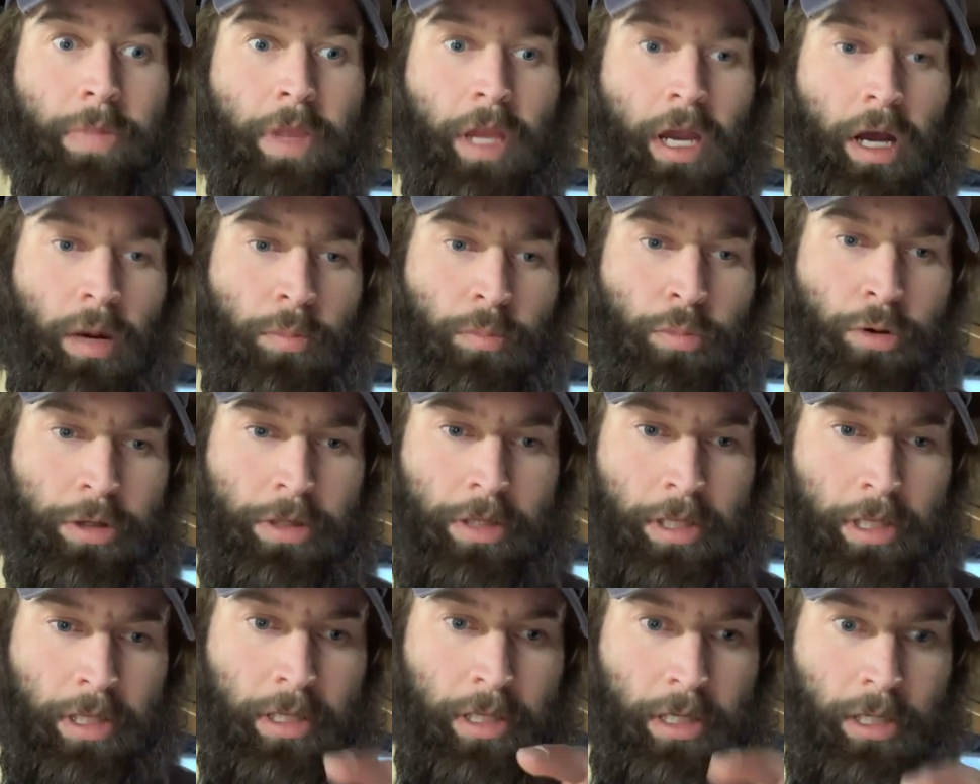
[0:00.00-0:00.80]
I'll put
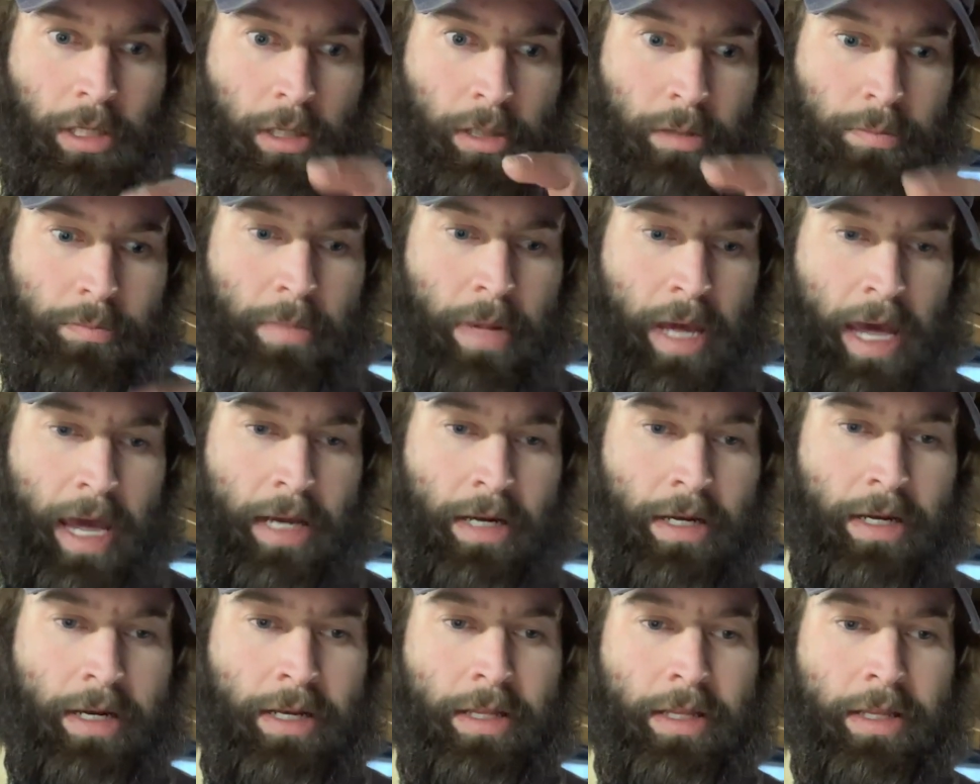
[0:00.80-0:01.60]
the little
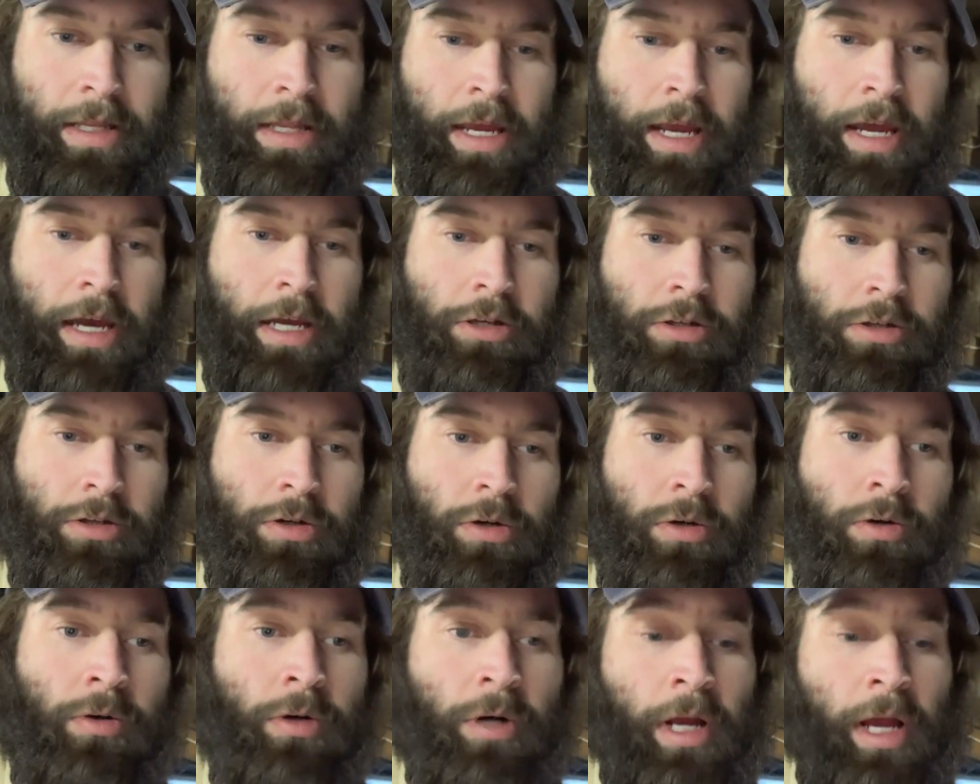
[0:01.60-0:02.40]
magnet in there
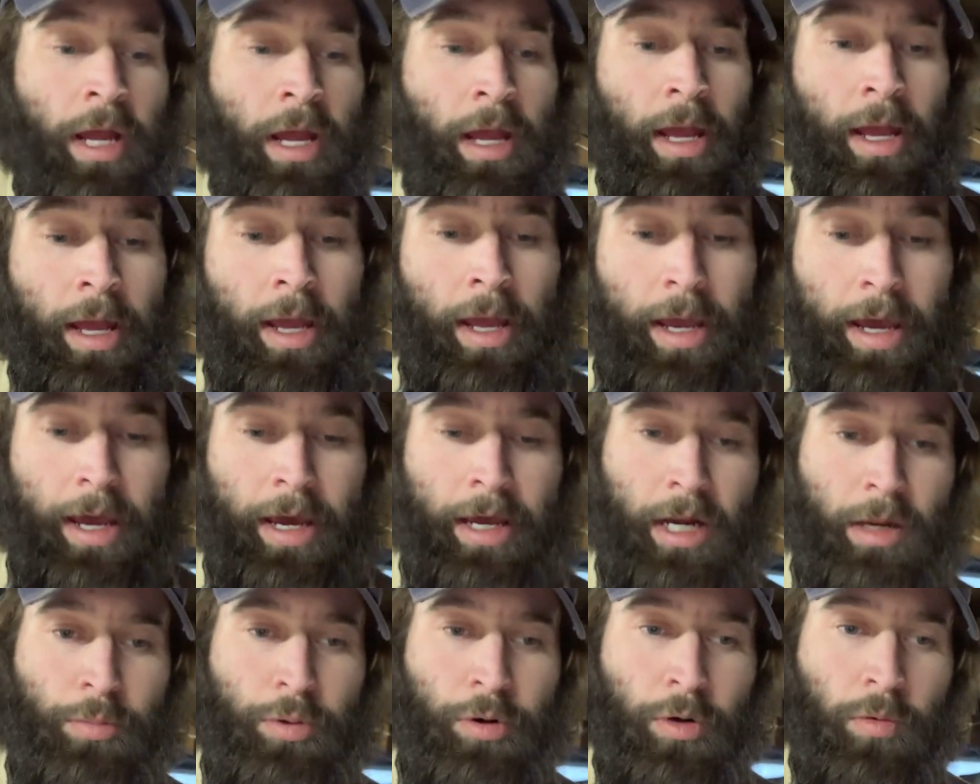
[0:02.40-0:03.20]
too. And
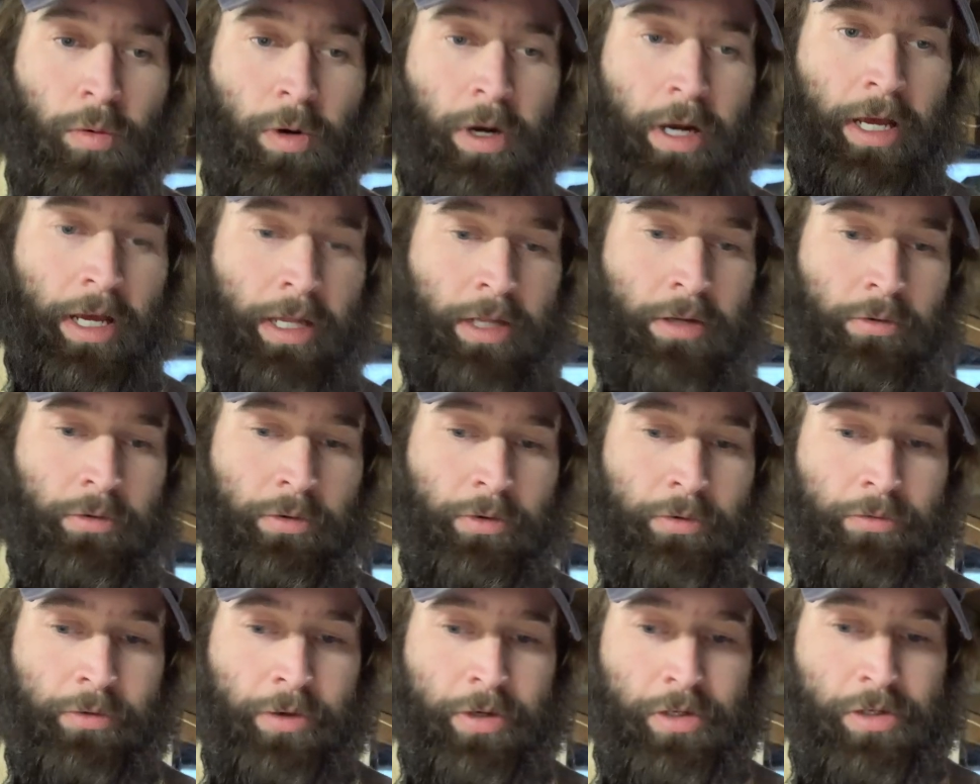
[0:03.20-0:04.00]
I'll put one on the
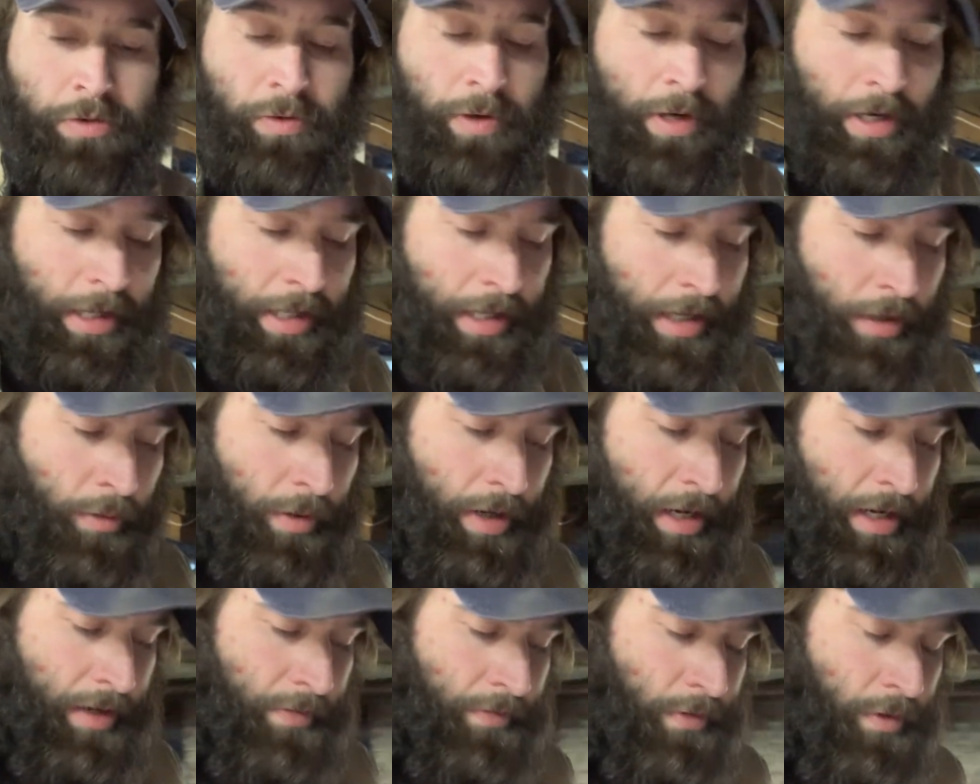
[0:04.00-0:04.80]
refrigerator. That
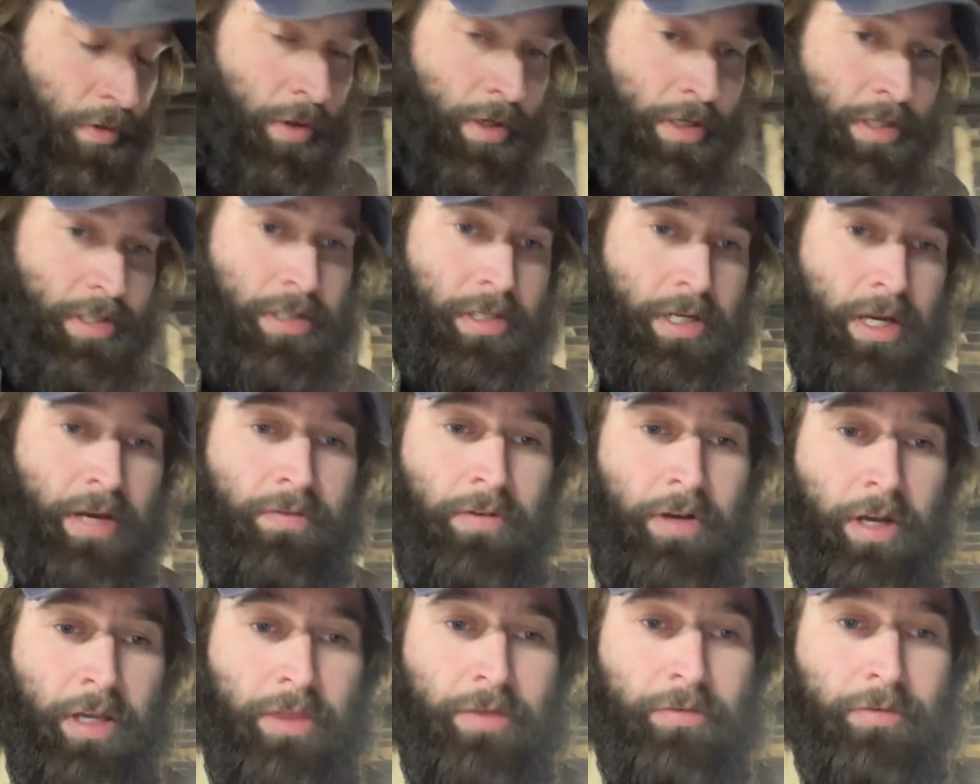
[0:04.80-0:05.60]
way I've
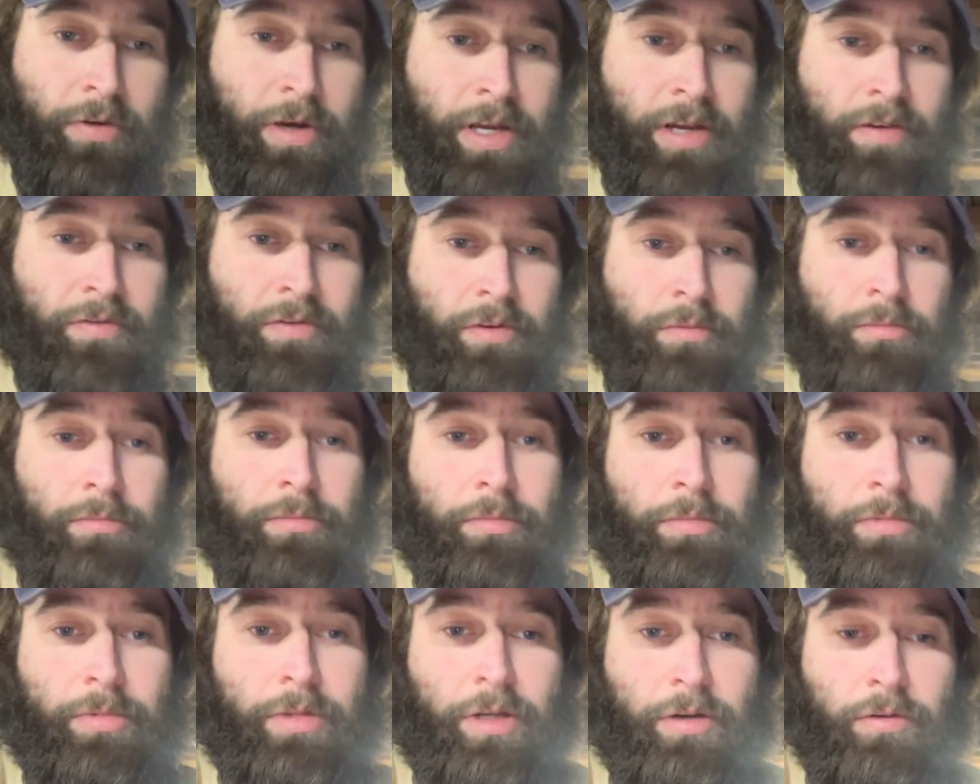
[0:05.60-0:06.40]
got 3 of
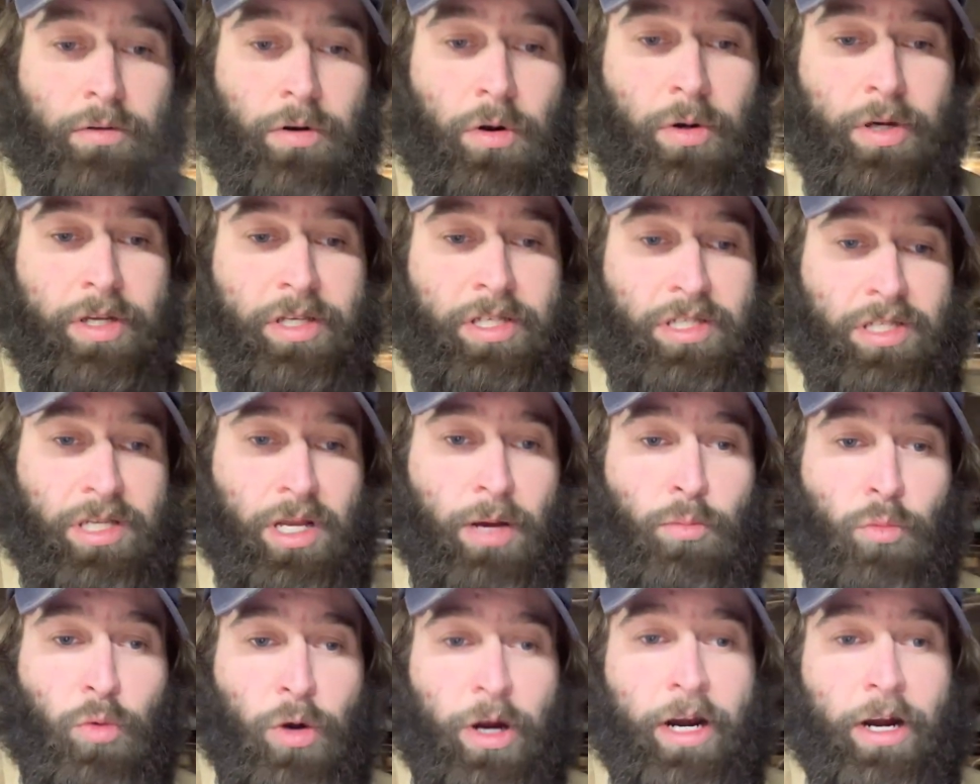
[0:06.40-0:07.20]
them. They're always
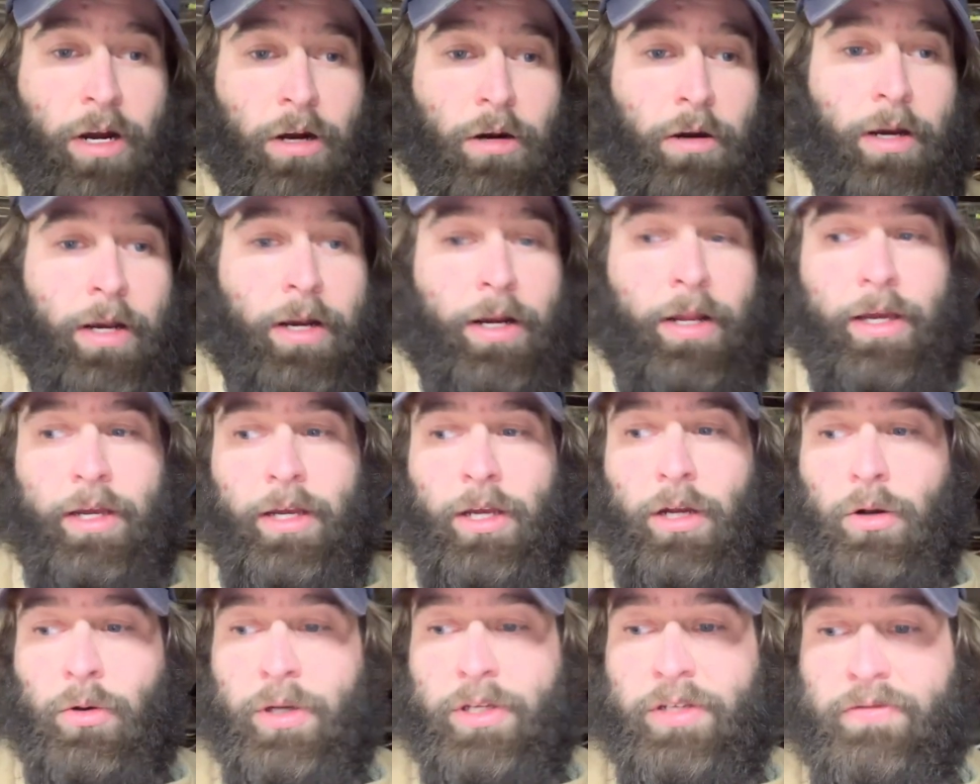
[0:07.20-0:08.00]
somewhere and I can
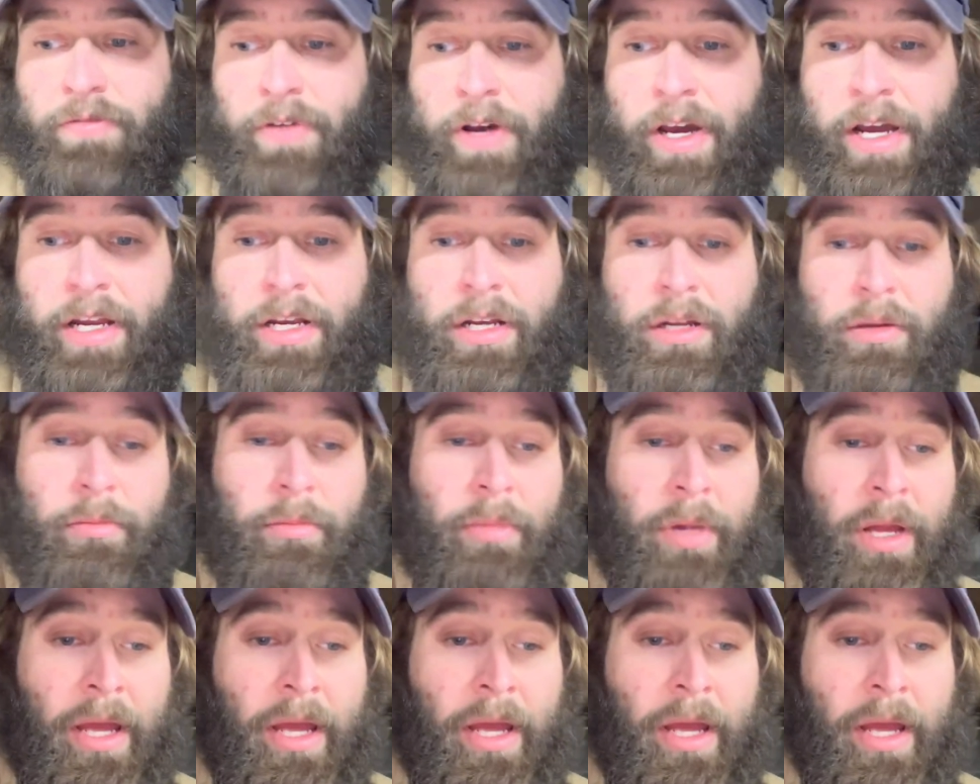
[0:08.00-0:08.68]
always find them.